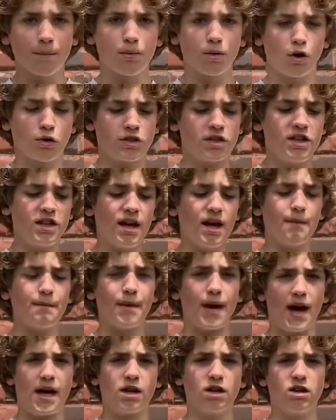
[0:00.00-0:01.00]
Pro TM
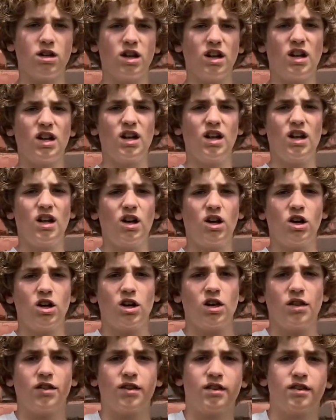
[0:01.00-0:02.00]
pattern.
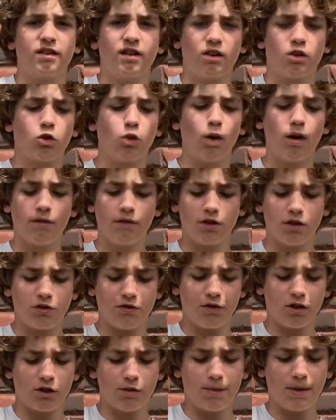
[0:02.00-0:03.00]
This is a 12-inch
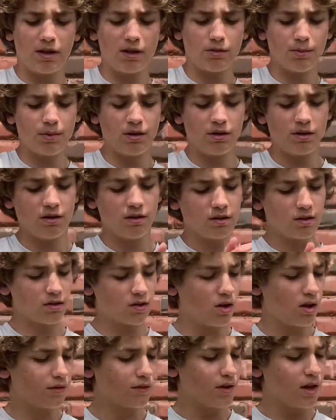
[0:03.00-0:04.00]
first baseman
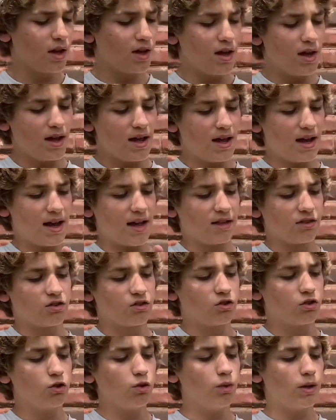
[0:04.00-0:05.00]
glove. It has
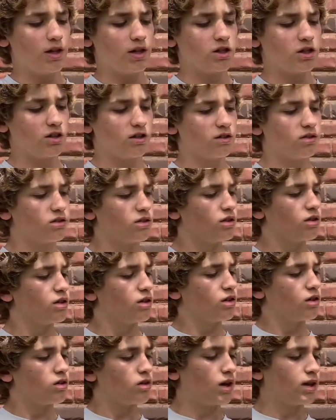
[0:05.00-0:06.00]
two hinges,
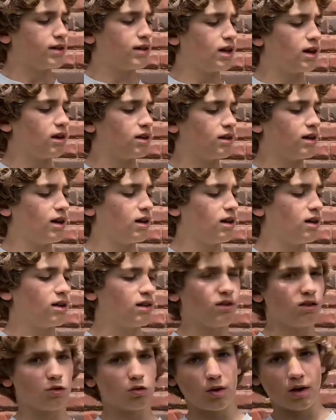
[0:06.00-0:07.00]
right there.
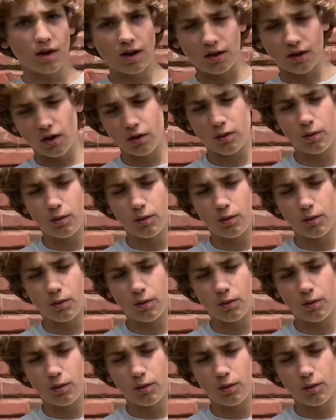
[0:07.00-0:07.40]
This one, other